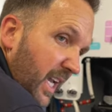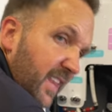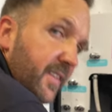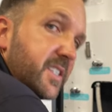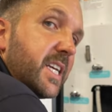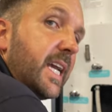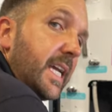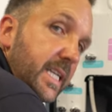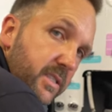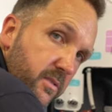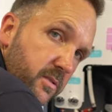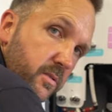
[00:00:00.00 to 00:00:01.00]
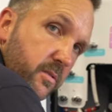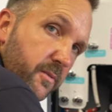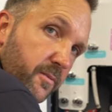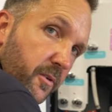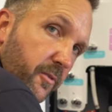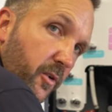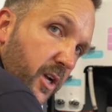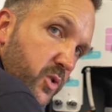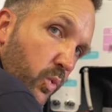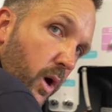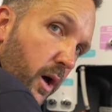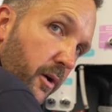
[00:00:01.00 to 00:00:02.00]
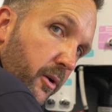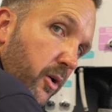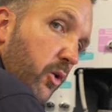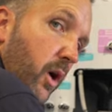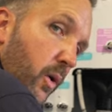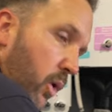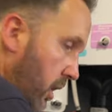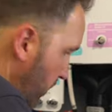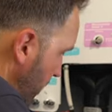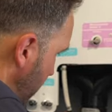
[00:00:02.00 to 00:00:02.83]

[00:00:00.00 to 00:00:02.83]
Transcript: in the teens for fresh water or gray water.